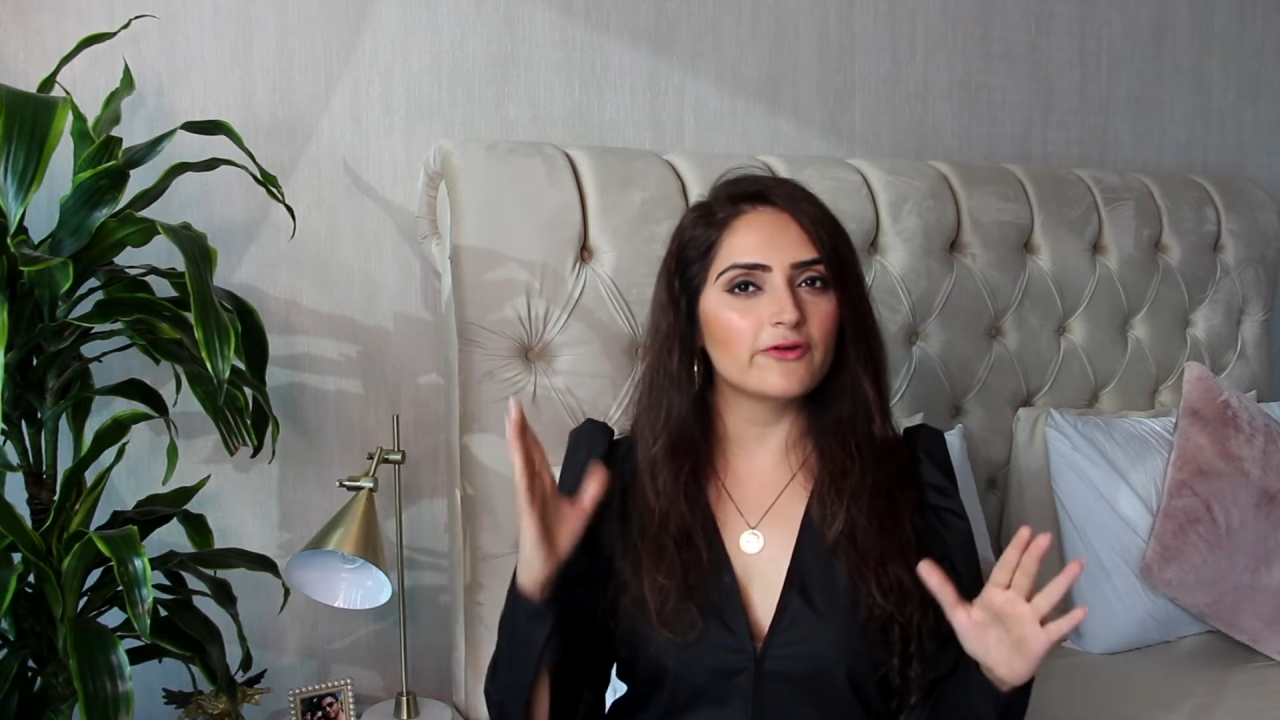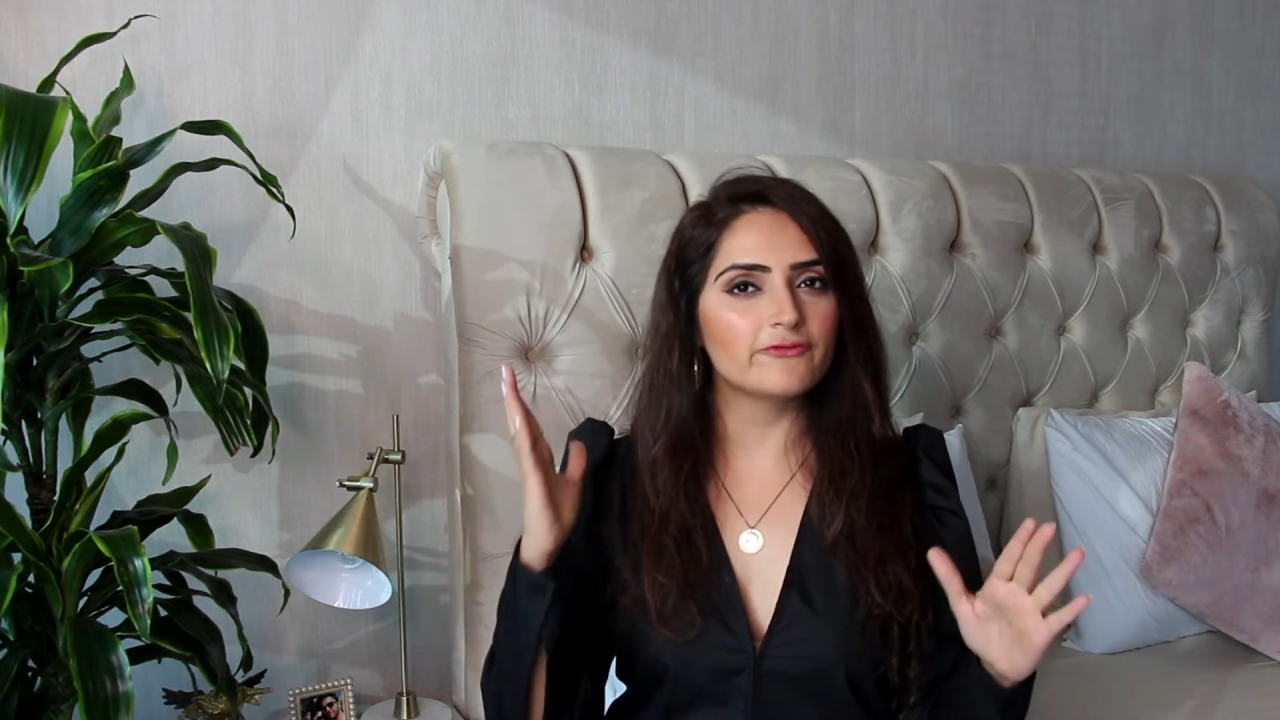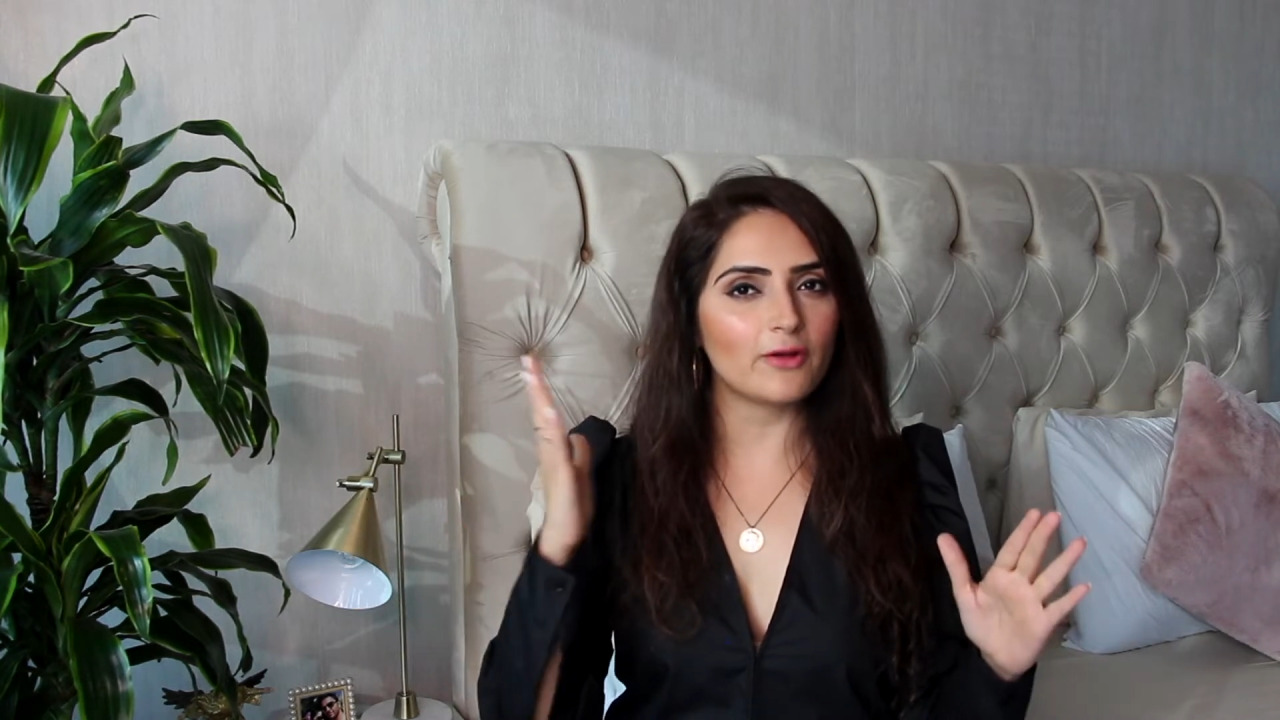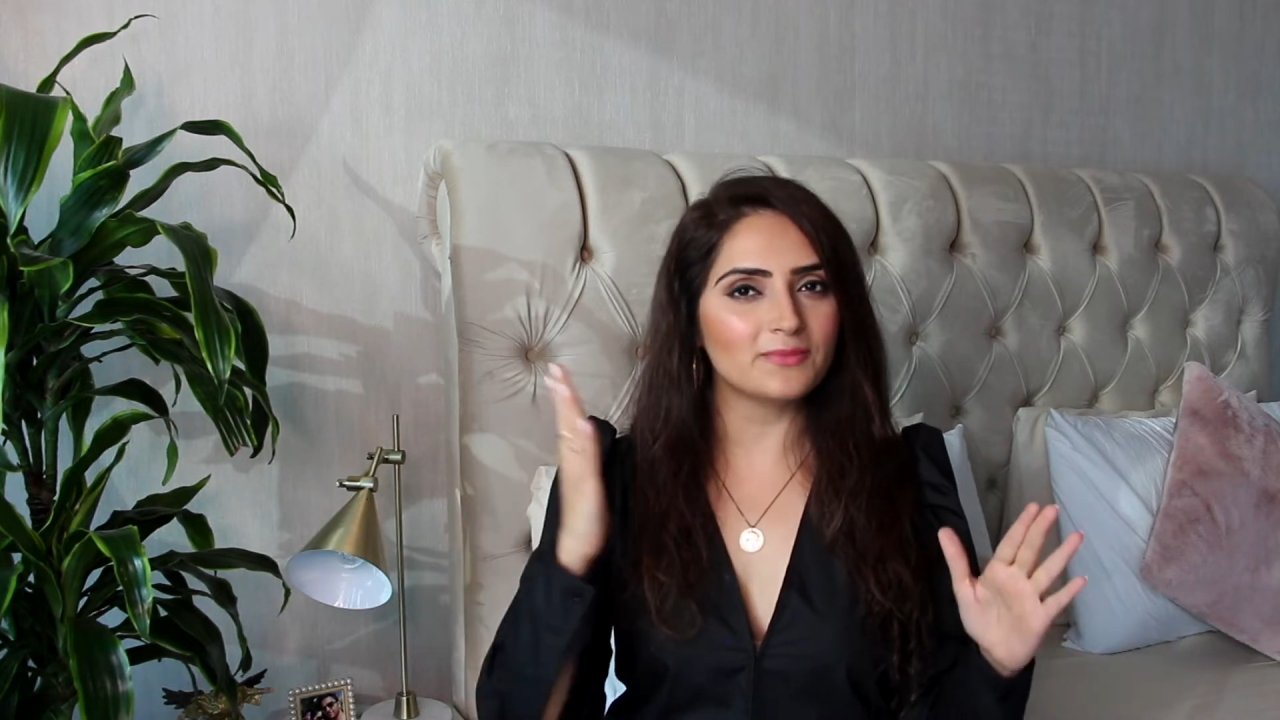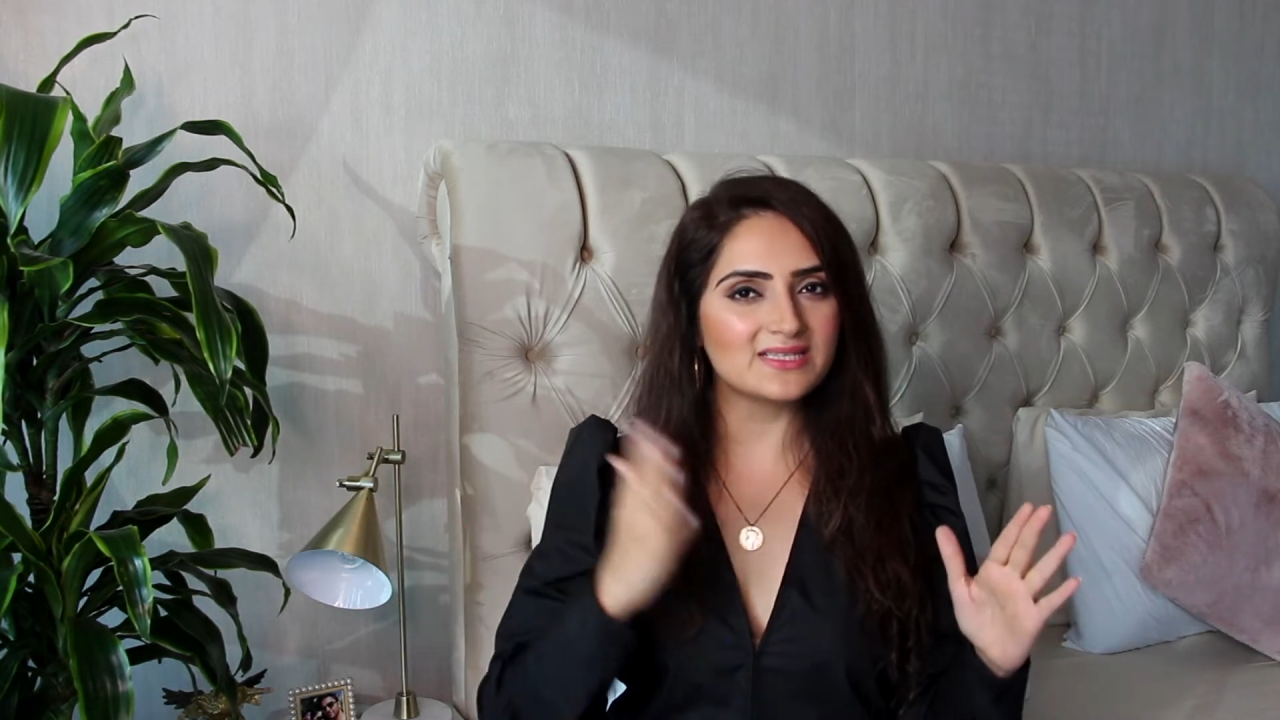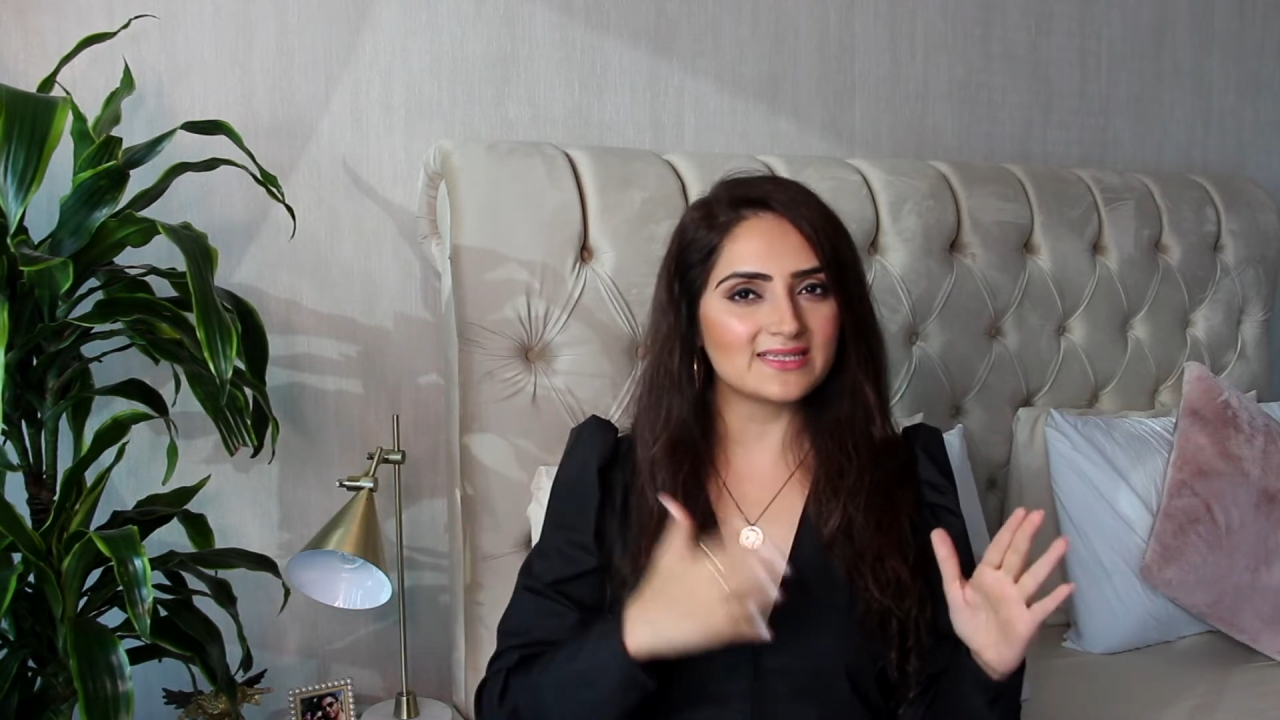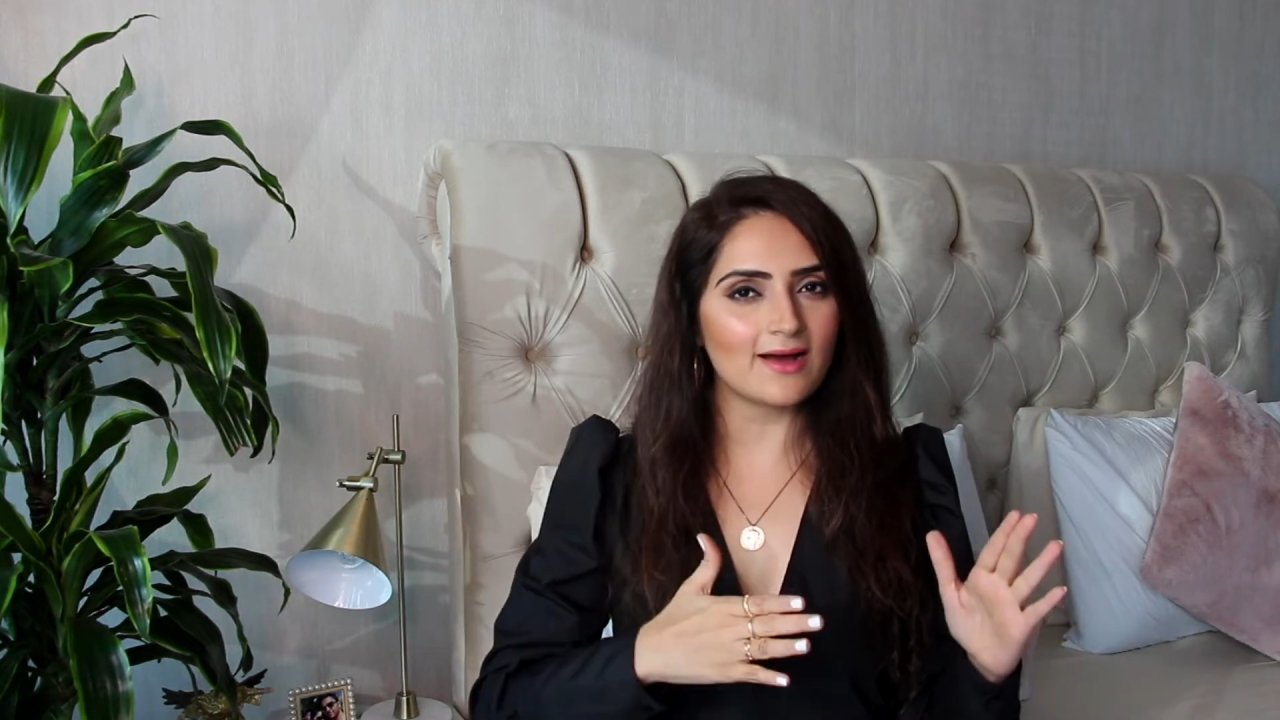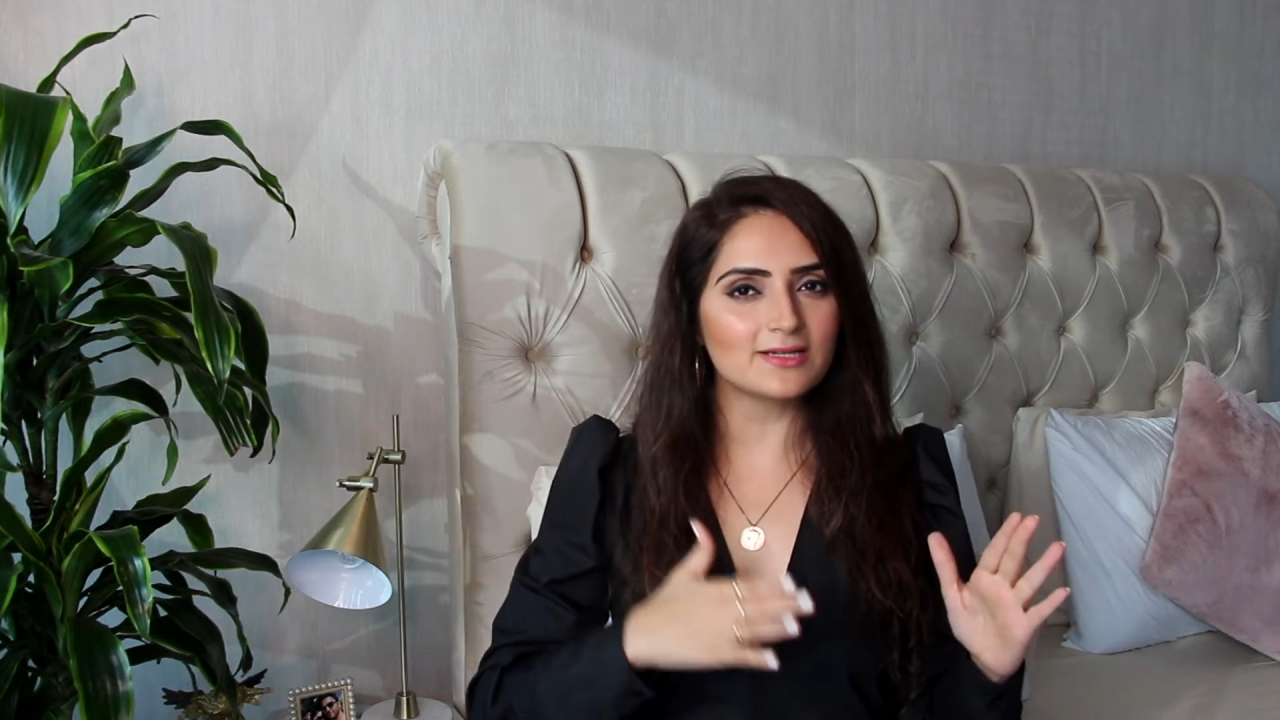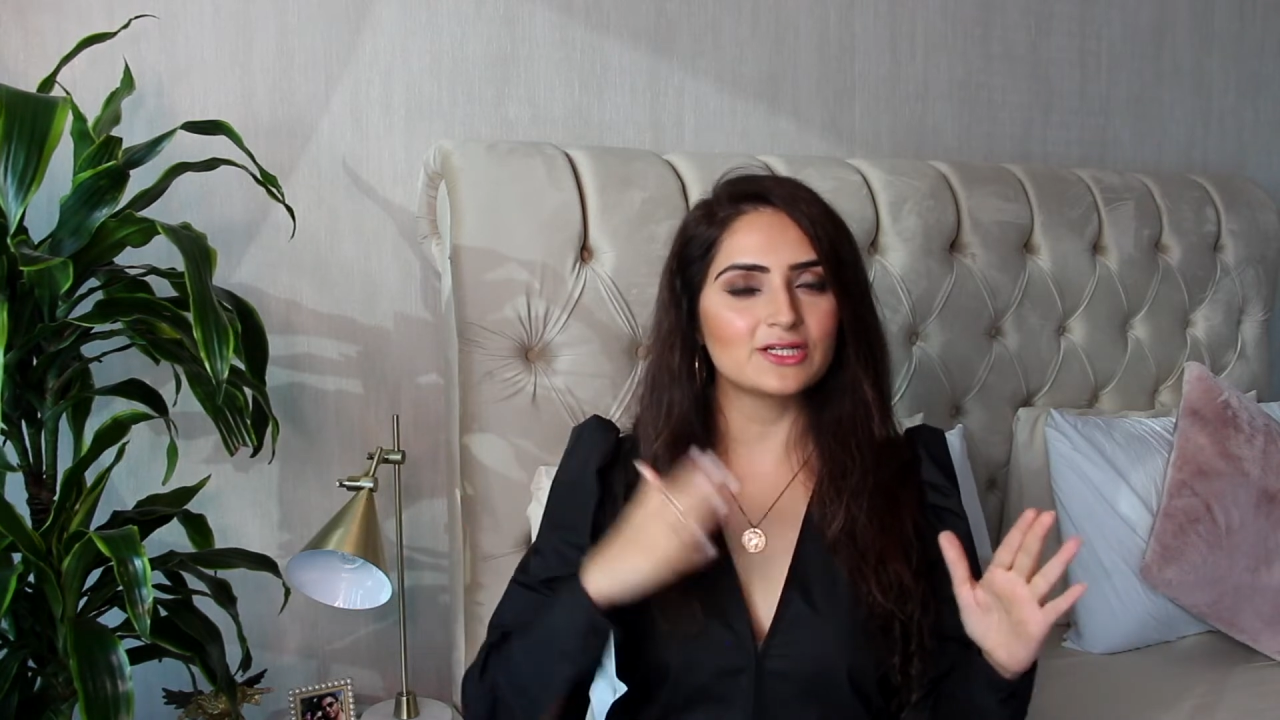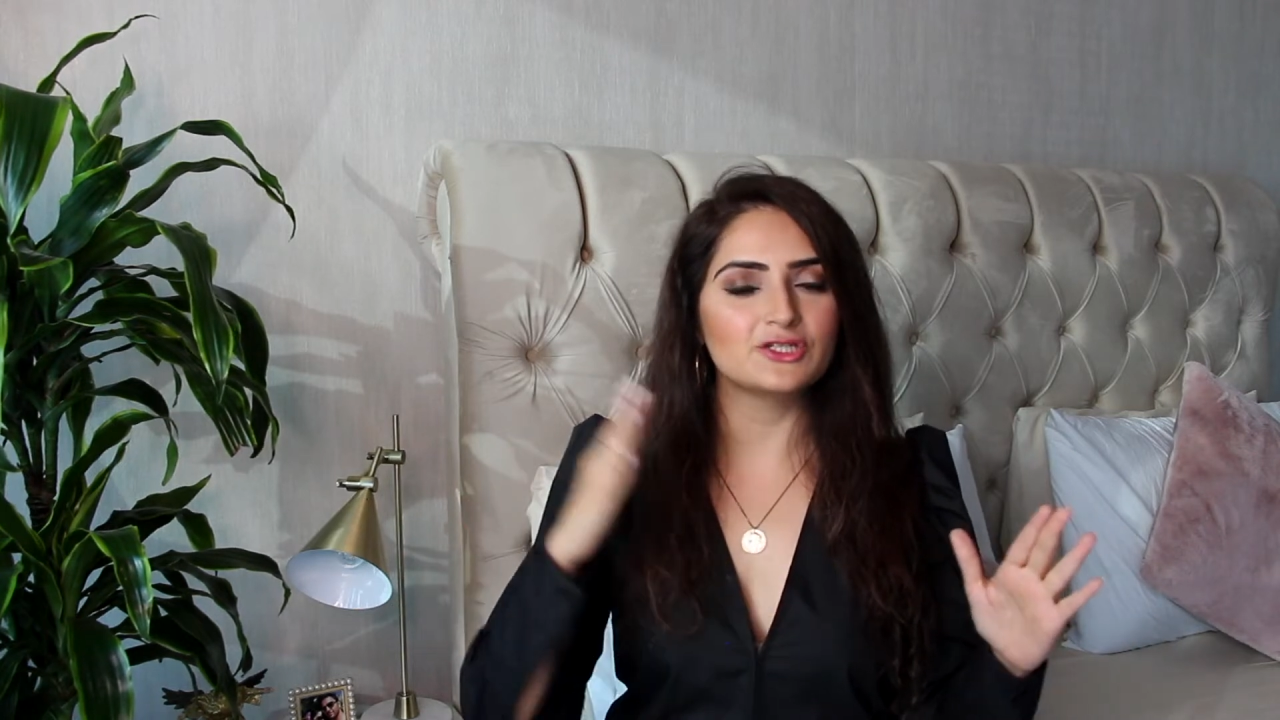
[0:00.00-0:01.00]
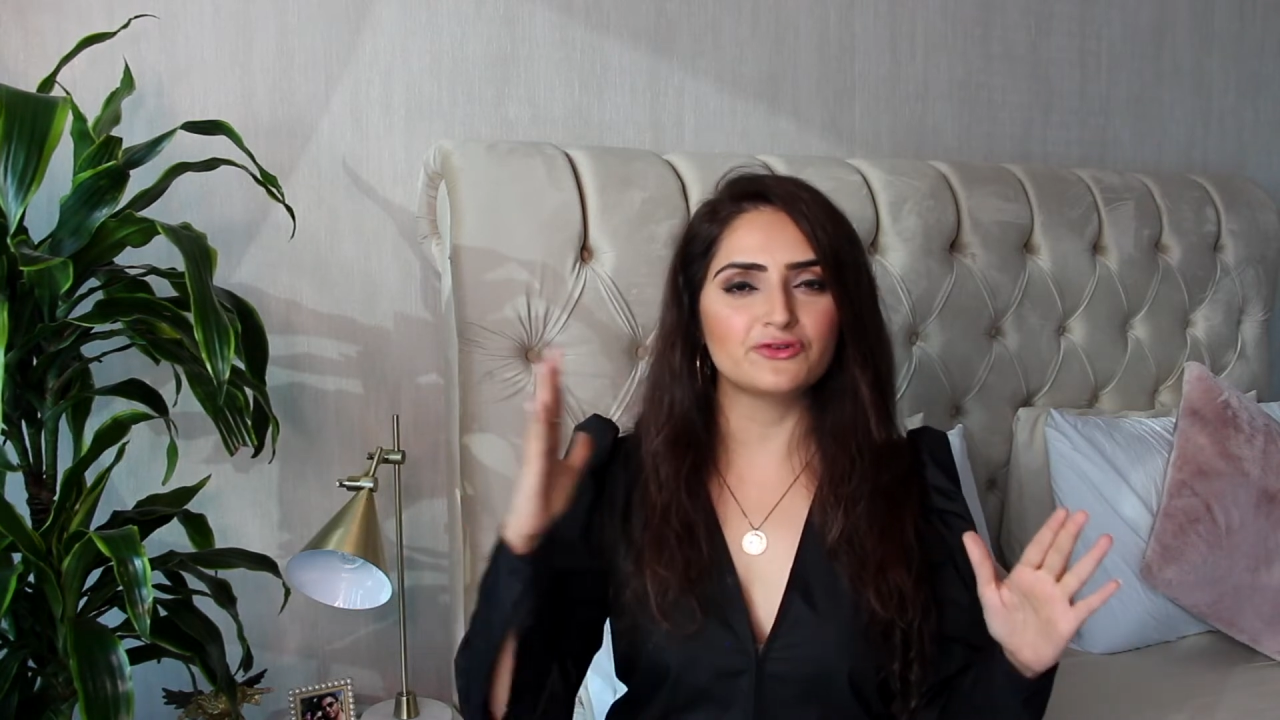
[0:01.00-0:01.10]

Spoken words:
from the start